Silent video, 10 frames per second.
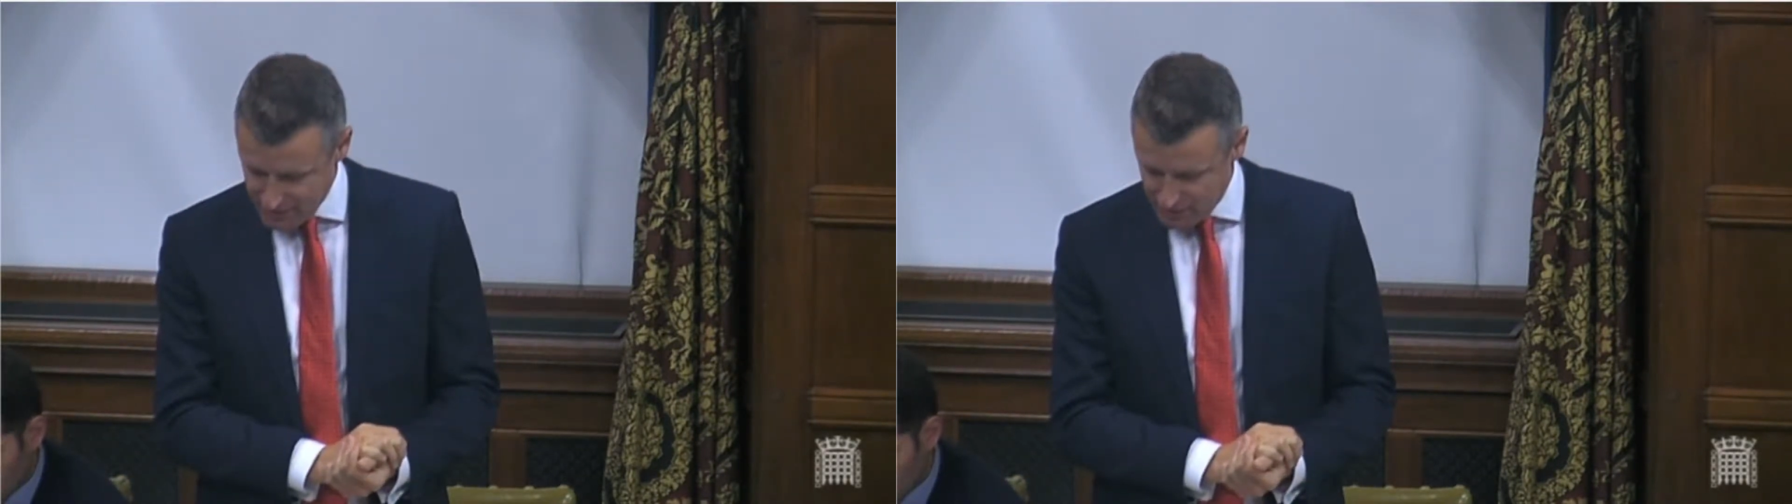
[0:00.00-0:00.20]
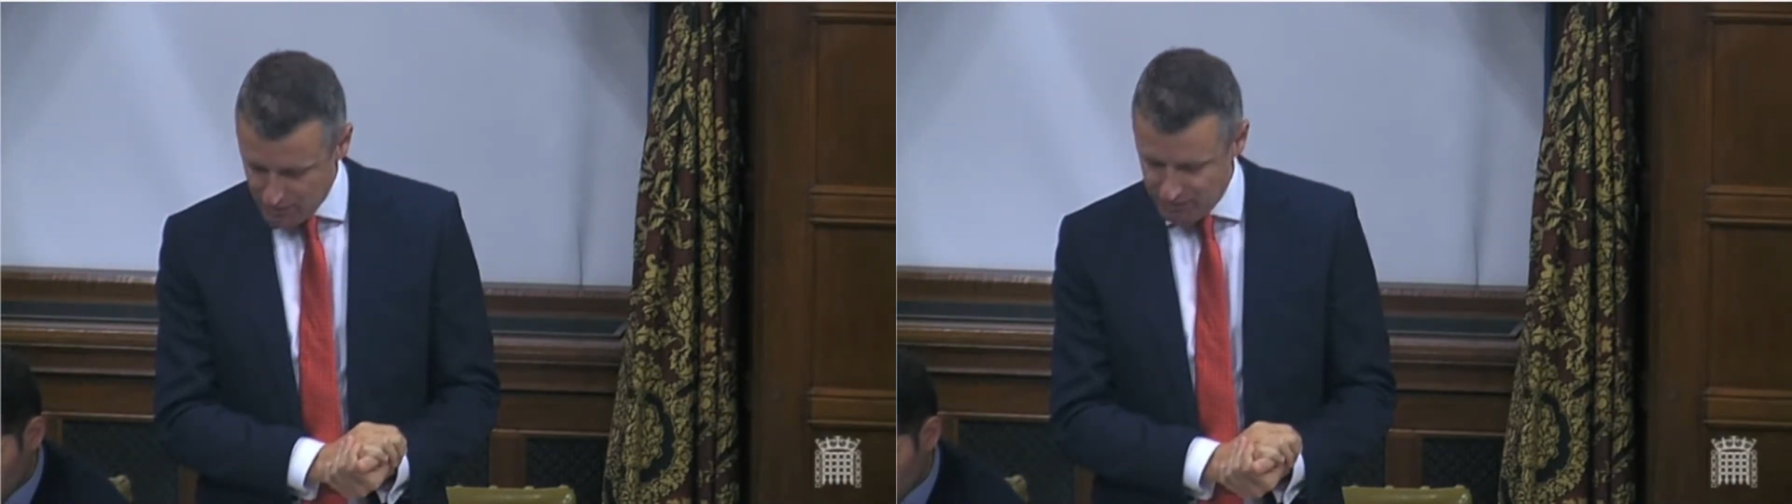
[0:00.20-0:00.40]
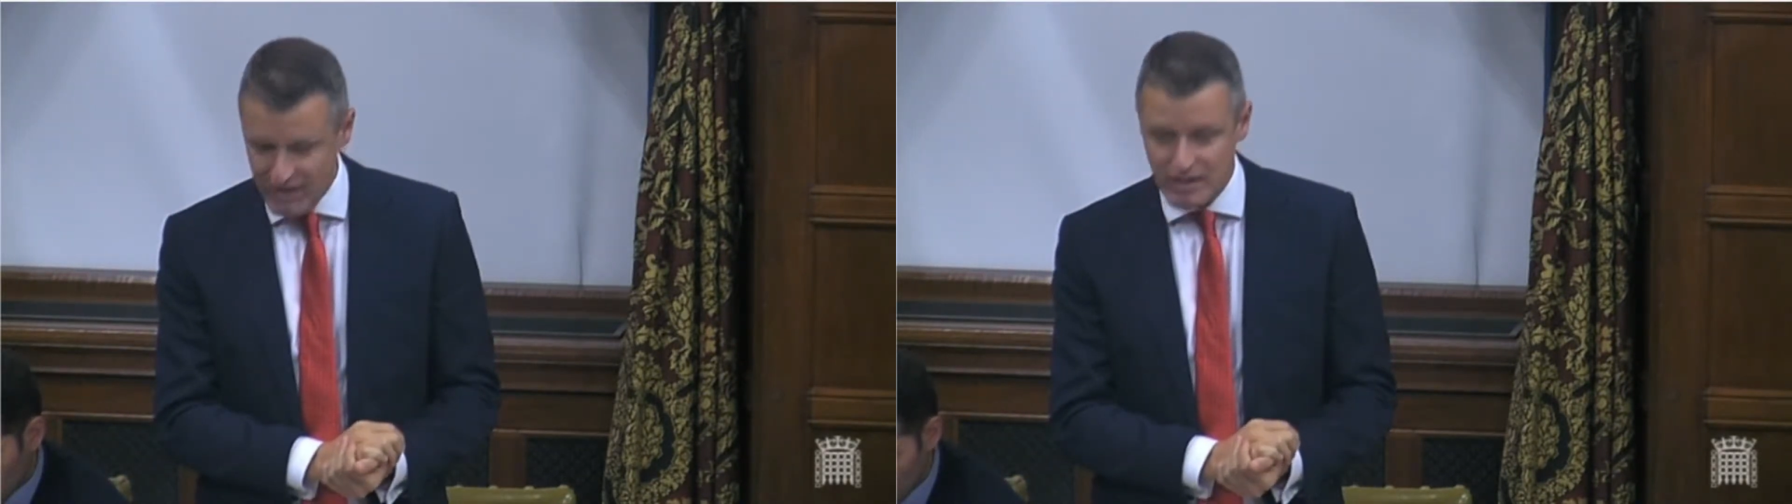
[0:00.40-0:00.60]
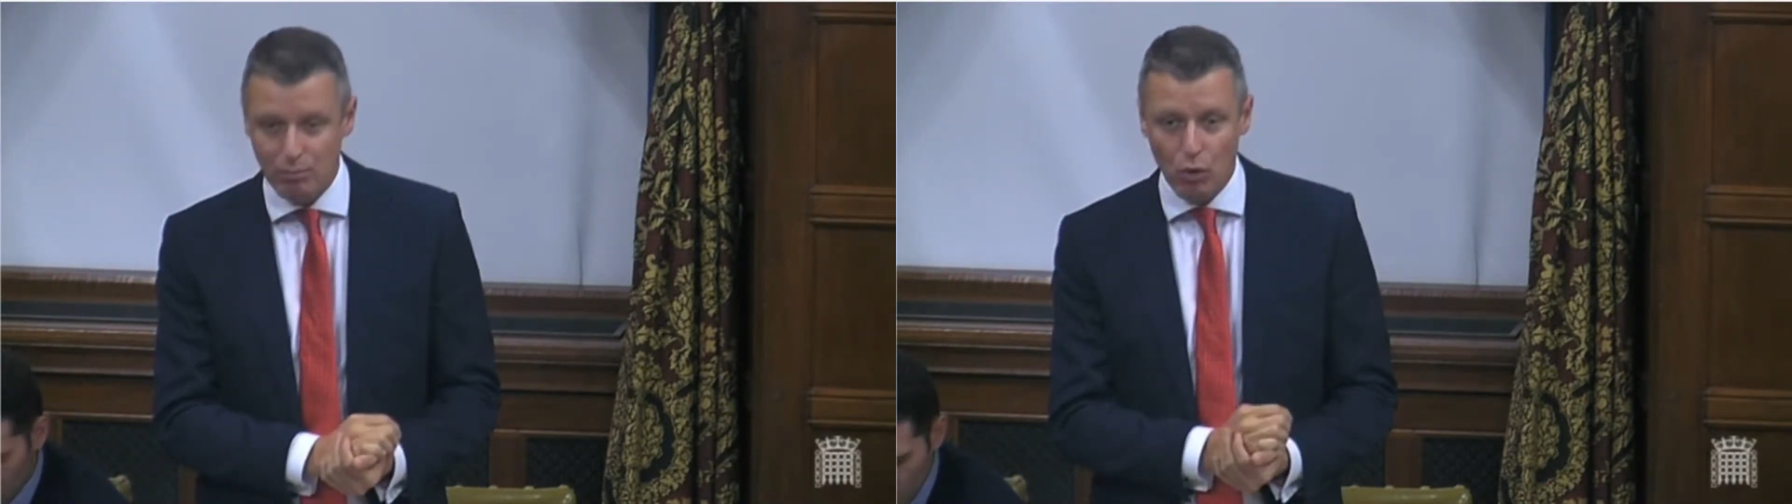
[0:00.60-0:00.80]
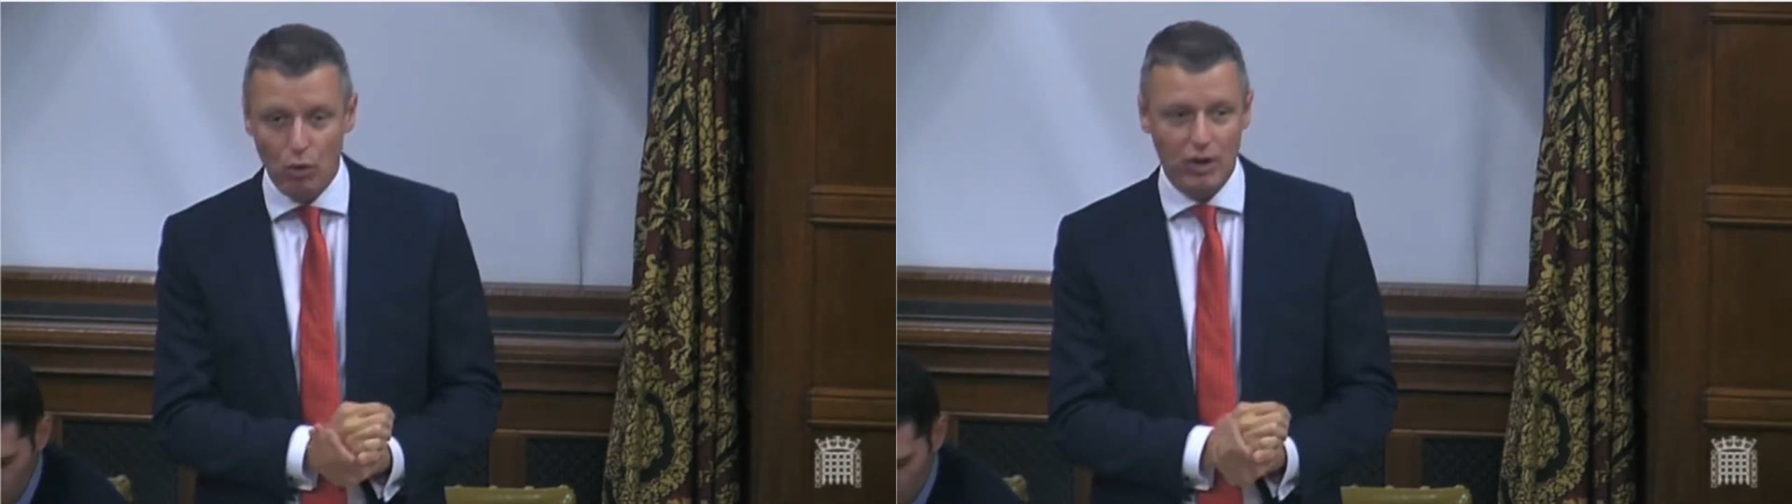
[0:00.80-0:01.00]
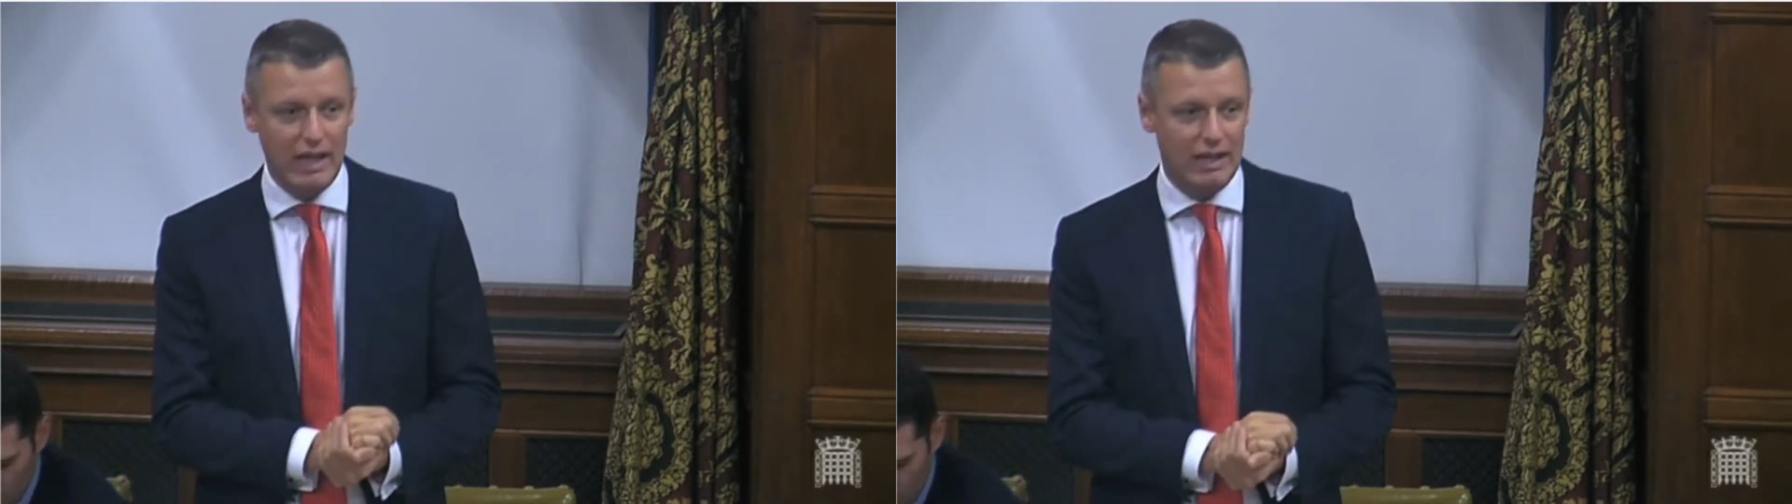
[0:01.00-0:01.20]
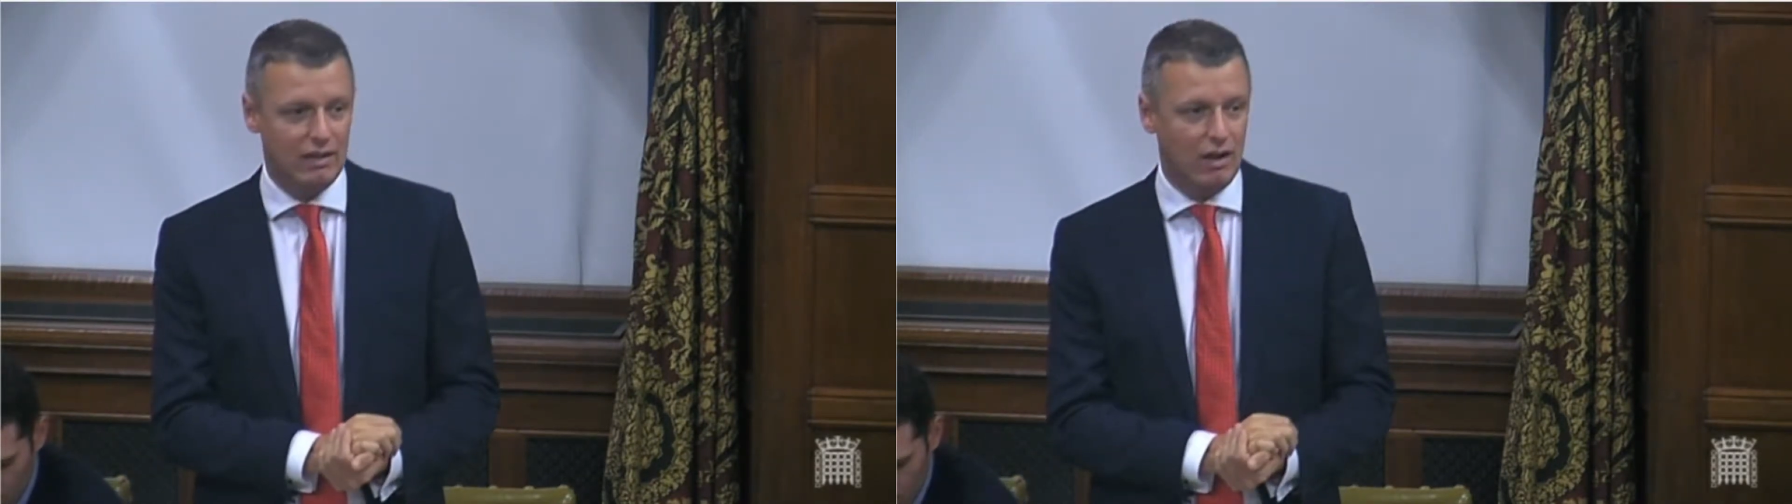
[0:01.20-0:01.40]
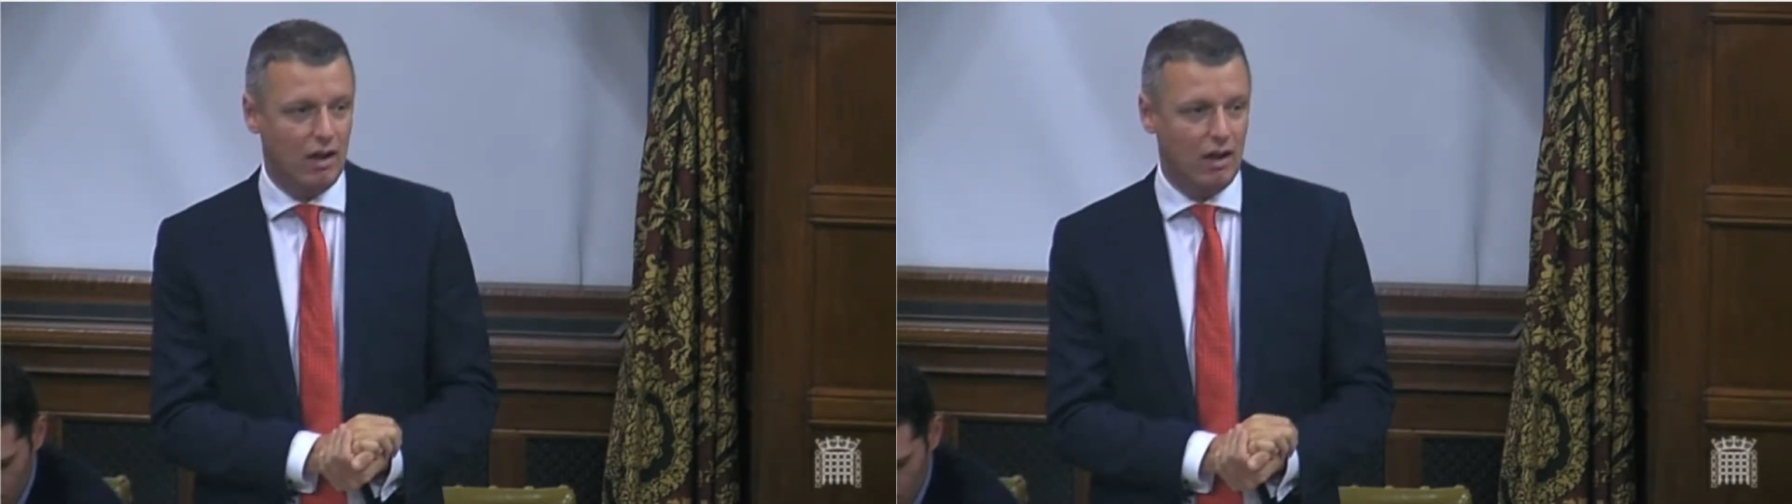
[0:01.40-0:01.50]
to invest more in